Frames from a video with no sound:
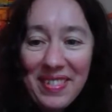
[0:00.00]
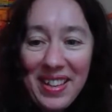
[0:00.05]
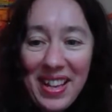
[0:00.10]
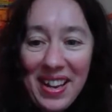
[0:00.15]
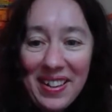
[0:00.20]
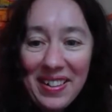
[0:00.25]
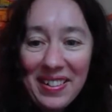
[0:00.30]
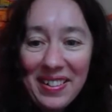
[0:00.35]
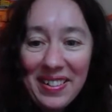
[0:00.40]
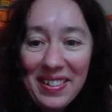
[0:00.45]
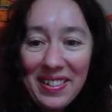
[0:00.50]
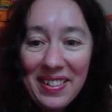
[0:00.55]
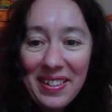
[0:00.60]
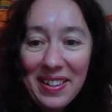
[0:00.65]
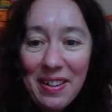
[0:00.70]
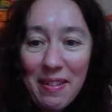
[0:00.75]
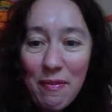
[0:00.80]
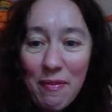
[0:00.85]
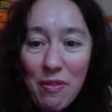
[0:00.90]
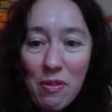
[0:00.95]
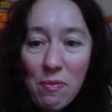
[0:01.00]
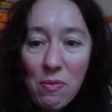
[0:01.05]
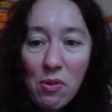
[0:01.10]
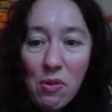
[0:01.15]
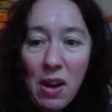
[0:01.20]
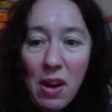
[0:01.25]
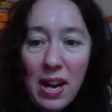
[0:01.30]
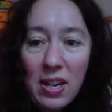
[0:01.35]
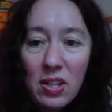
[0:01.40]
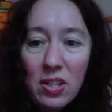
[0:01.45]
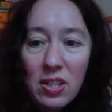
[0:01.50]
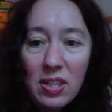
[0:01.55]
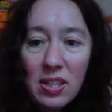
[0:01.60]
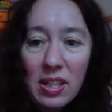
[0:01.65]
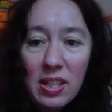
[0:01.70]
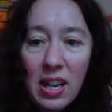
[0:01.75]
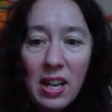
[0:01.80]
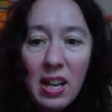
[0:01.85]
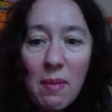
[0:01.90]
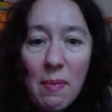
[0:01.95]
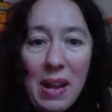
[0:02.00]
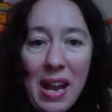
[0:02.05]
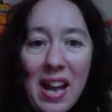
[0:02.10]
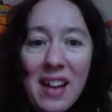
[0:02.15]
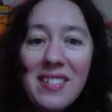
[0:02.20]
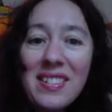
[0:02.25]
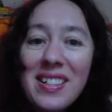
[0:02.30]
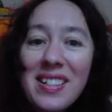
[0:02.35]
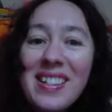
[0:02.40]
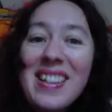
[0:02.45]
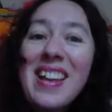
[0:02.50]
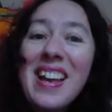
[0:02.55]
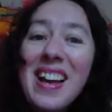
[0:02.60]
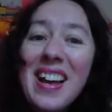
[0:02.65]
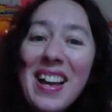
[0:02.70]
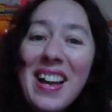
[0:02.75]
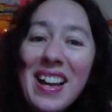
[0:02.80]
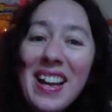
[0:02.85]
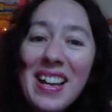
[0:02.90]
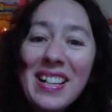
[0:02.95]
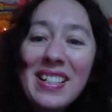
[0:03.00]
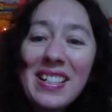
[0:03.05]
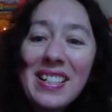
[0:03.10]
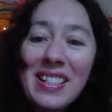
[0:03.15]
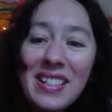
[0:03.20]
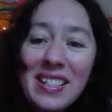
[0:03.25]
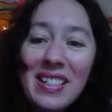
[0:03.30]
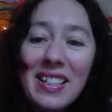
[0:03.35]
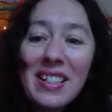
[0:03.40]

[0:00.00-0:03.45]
Yeah. Oh, feel more anxious again coming out of yes.